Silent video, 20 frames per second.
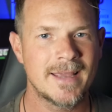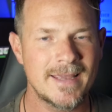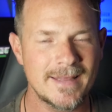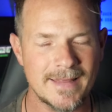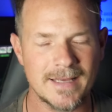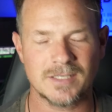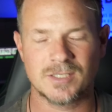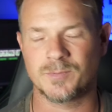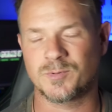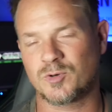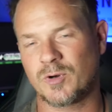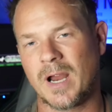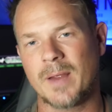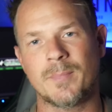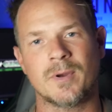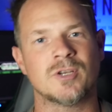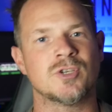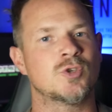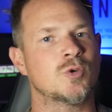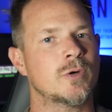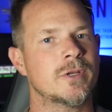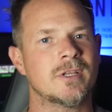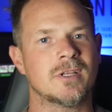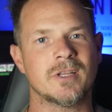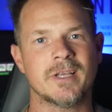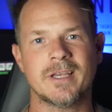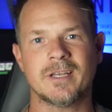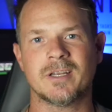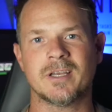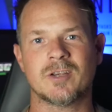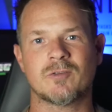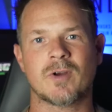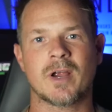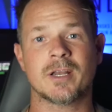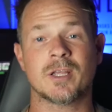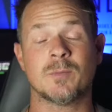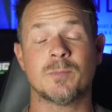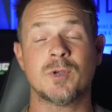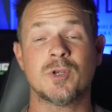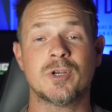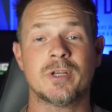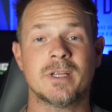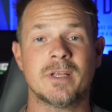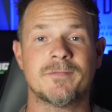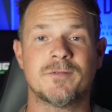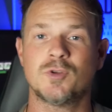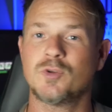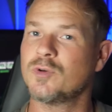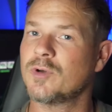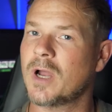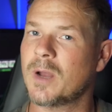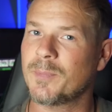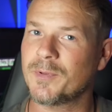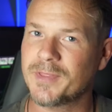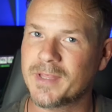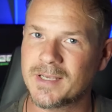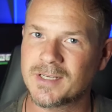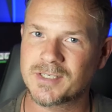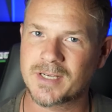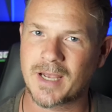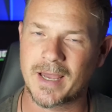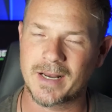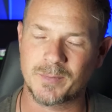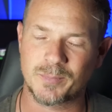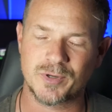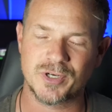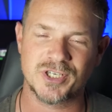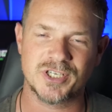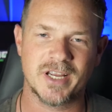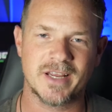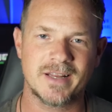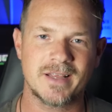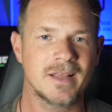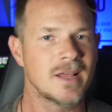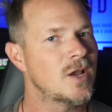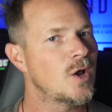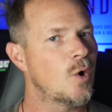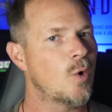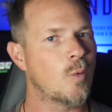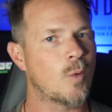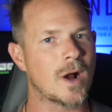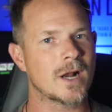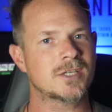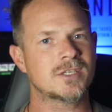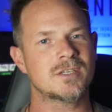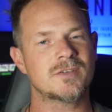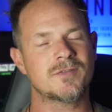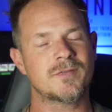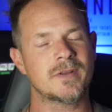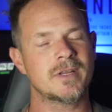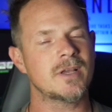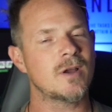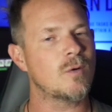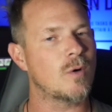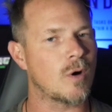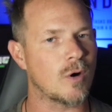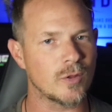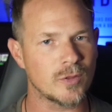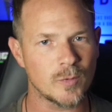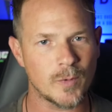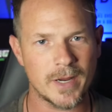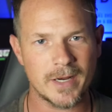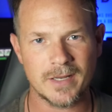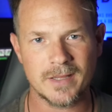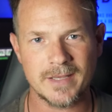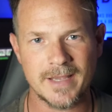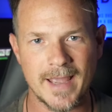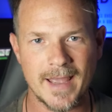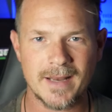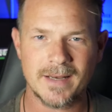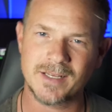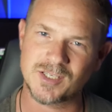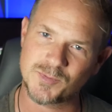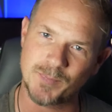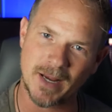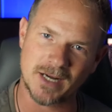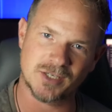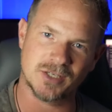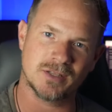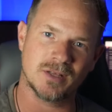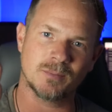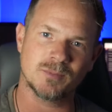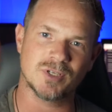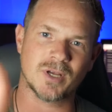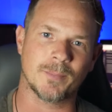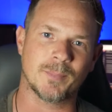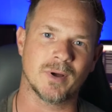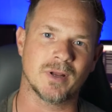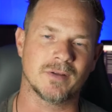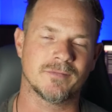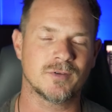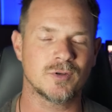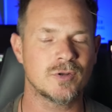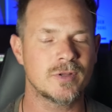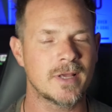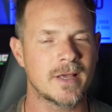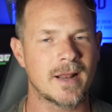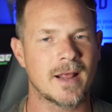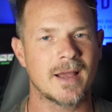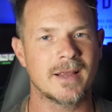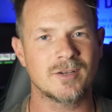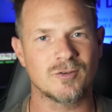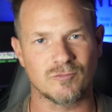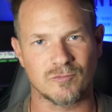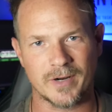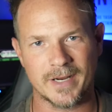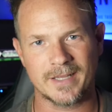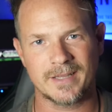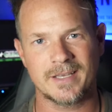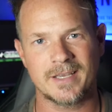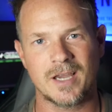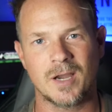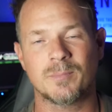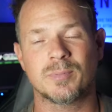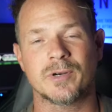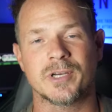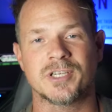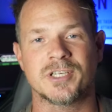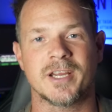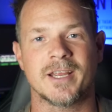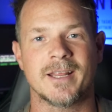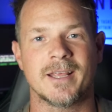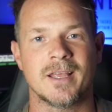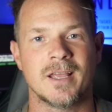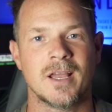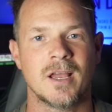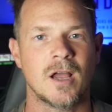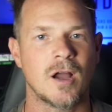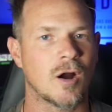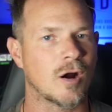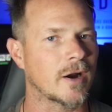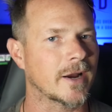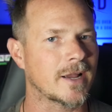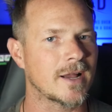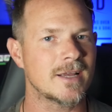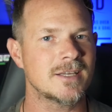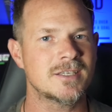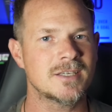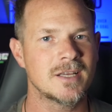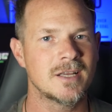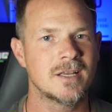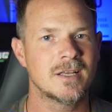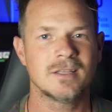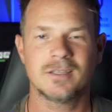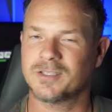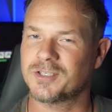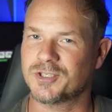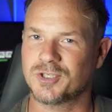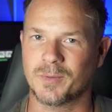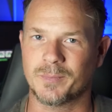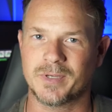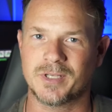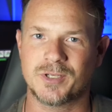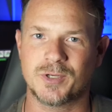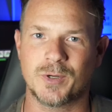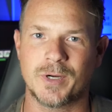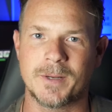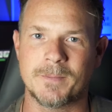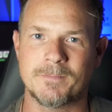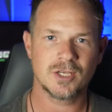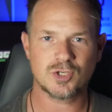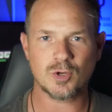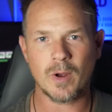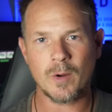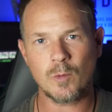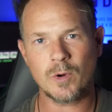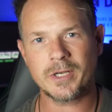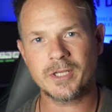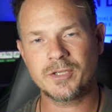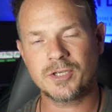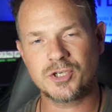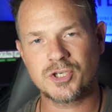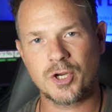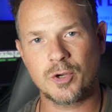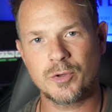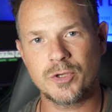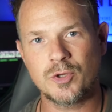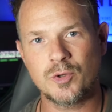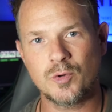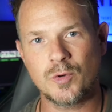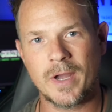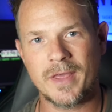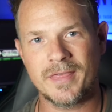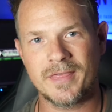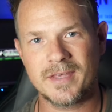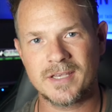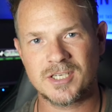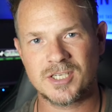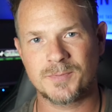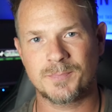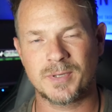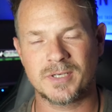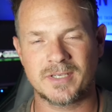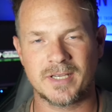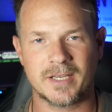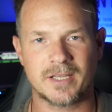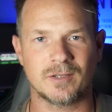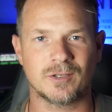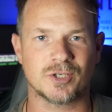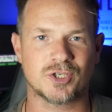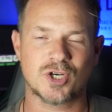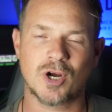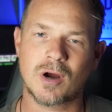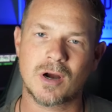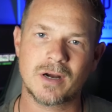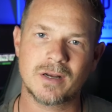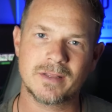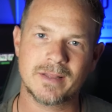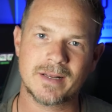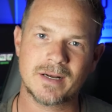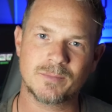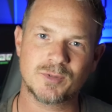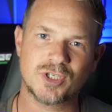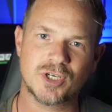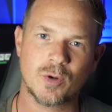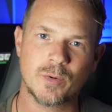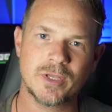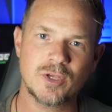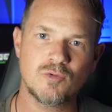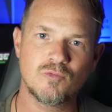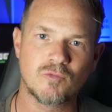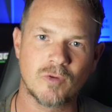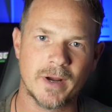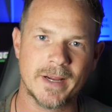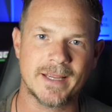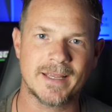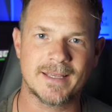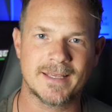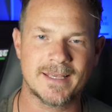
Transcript: hit that subscribe button, join the Late Night Grind community. If you do a couple things, I'd appreciate it. Watch this video all the way to the end, smash the thumbs up button. If you do that, I'd greatly appreciate it. All right, guys, let's jump into it. So I wanted to show you this particular chart that I'm showing you right